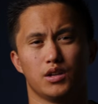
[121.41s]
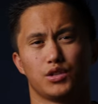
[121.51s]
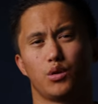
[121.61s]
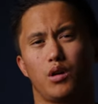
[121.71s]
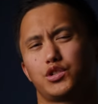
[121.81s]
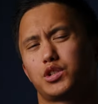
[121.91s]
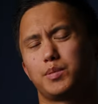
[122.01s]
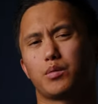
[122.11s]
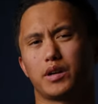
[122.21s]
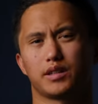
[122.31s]
So I'll just
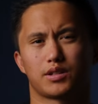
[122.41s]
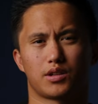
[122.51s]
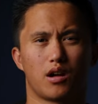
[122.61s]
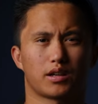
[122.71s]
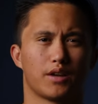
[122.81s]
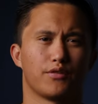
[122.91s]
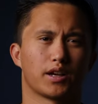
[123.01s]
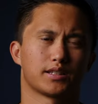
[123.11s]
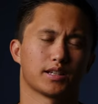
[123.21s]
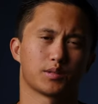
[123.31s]
be running the stock
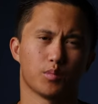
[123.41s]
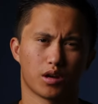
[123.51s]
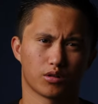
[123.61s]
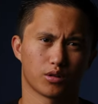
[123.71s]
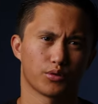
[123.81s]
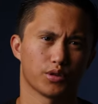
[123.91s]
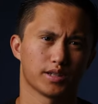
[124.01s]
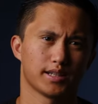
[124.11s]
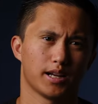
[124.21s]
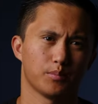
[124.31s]
FX6 monitor for
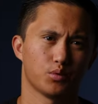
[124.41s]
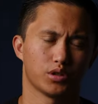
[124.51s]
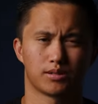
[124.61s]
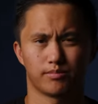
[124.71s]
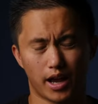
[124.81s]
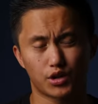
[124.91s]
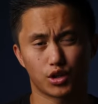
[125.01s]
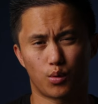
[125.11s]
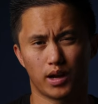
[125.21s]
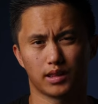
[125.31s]
this setup, which I
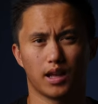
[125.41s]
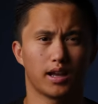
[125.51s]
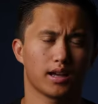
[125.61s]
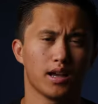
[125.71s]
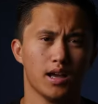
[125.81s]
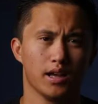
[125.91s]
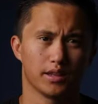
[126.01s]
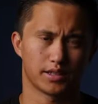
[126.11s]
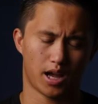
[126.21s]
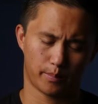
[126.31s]
actually quite like.
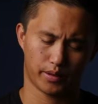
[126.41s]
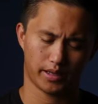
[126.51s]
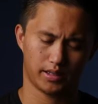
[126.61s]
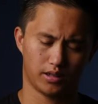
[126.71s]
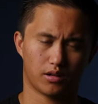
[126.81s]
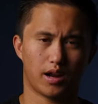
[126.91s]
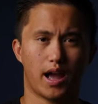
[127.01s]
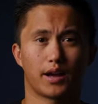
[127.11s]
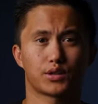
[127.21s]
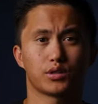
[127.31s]
The top plate here
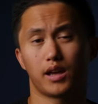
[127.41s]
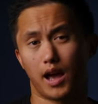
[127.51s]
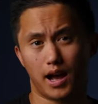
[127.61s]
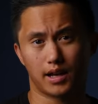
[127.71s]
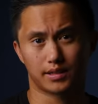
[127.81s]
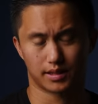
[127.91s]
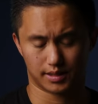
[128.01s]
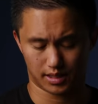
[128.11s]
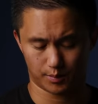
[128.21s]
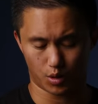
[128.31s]
actually has the
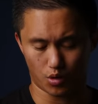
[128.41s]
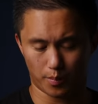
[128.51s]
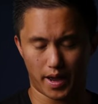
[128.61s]
same hole